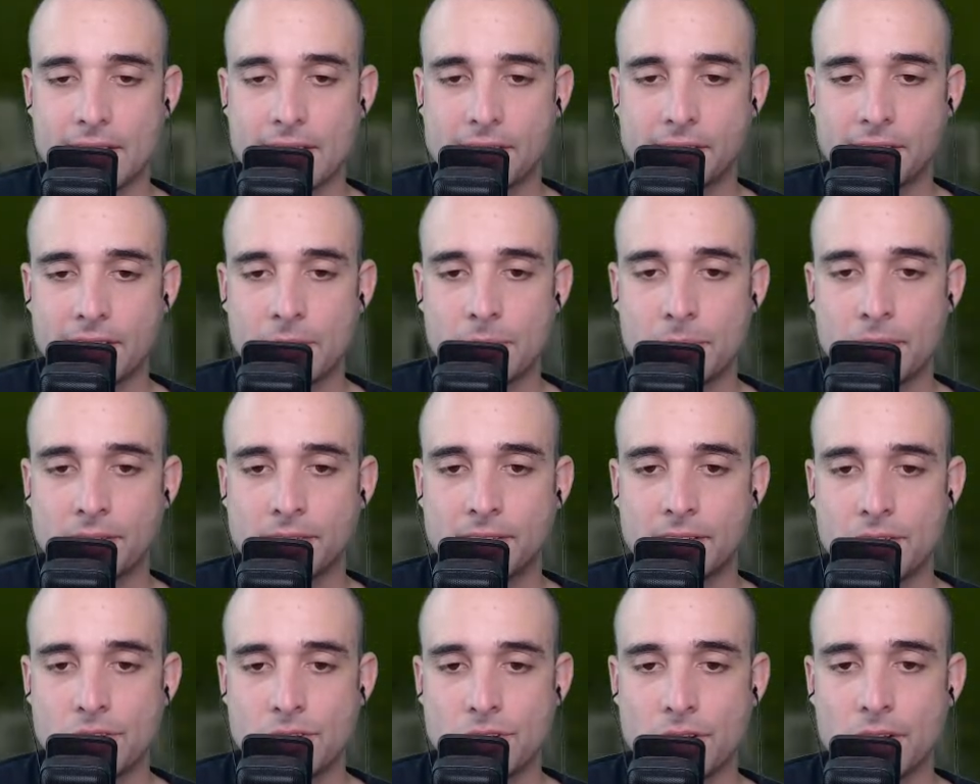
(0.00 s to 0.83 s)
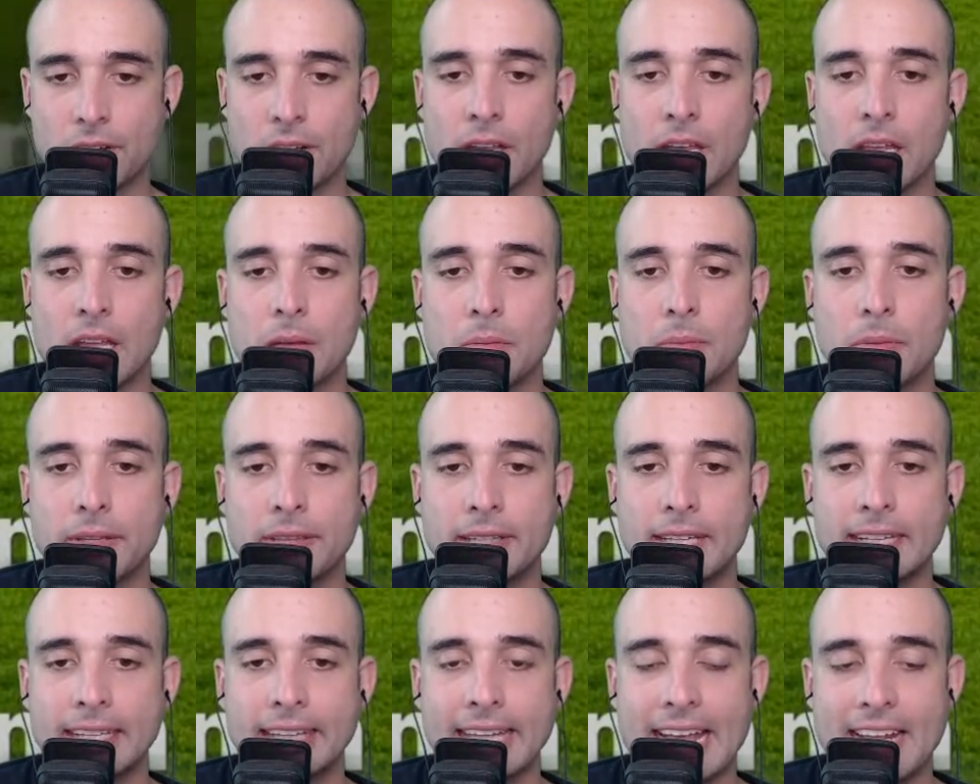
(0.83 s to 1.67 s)
the same position, but
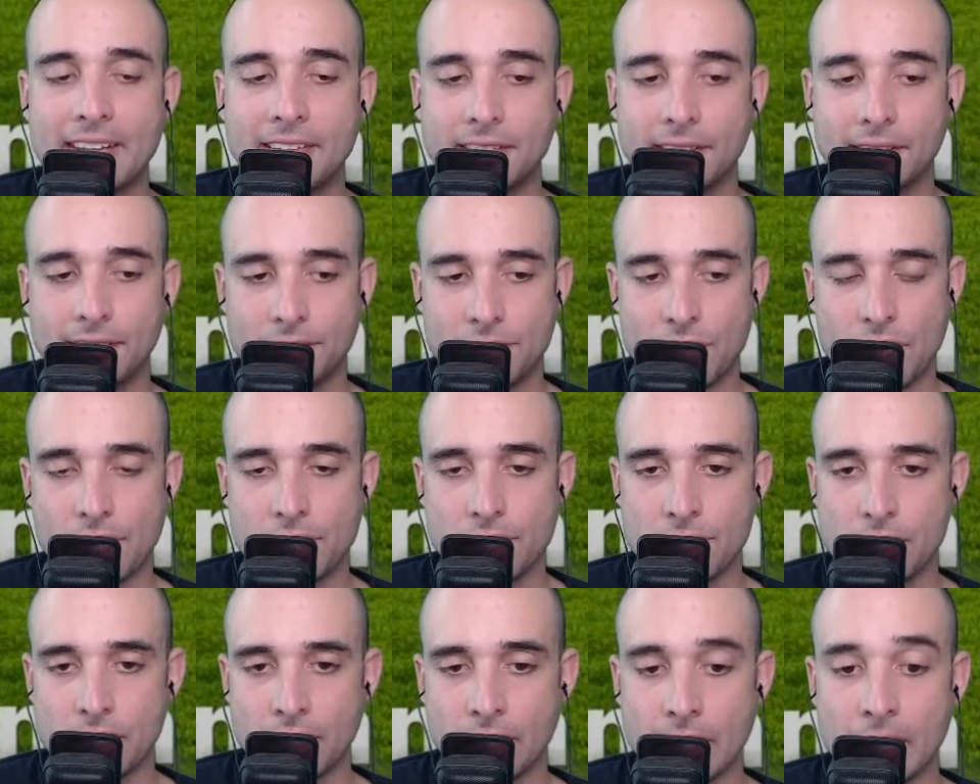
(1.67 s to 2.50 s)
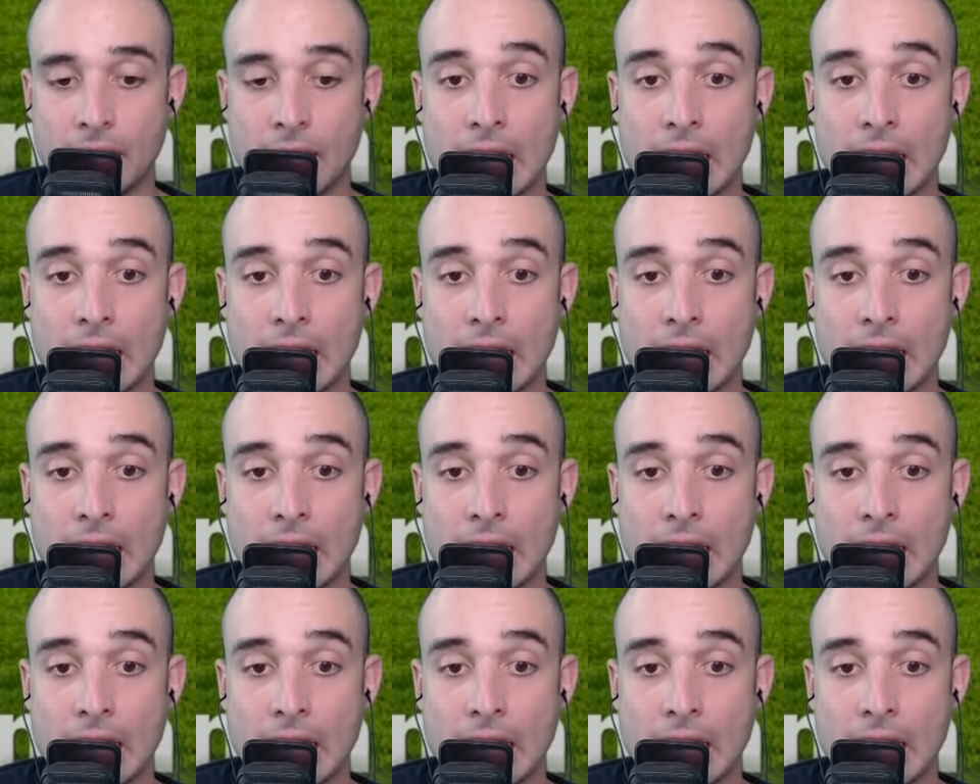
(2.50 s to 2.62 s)
the lens is changing.